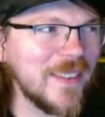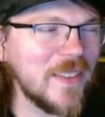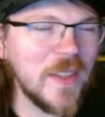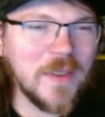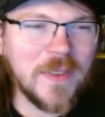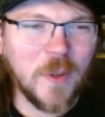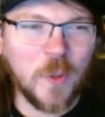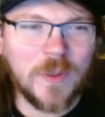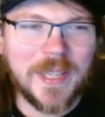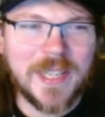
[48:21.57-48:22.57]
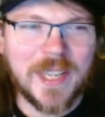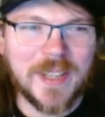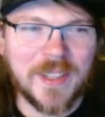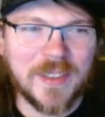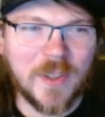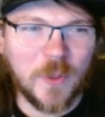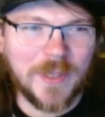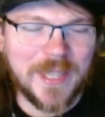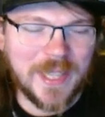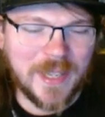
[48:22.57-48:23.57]
the whole like the whole
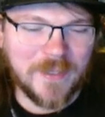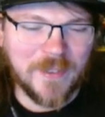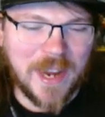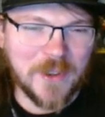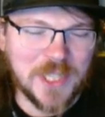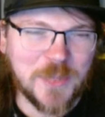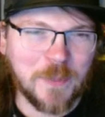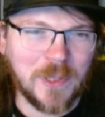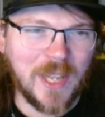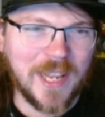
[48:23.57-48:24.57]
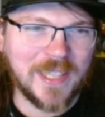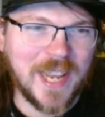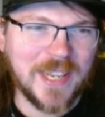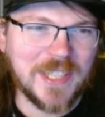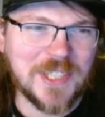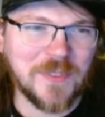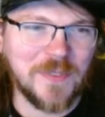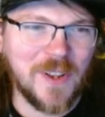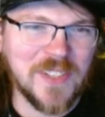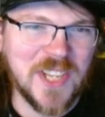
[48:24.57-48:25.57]
like virus plot kind of just
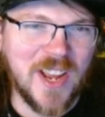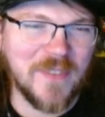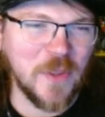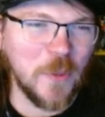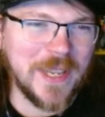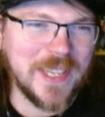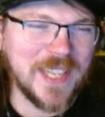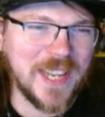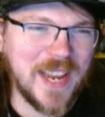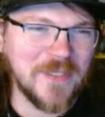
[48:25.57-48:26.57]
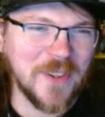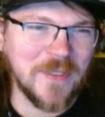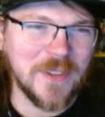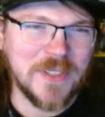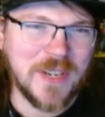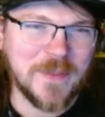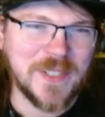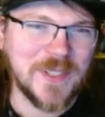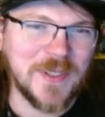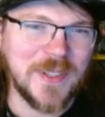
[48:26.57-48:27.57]
falls off the wayside after the first
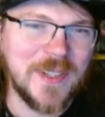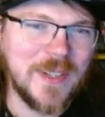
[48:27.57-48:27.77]
episode.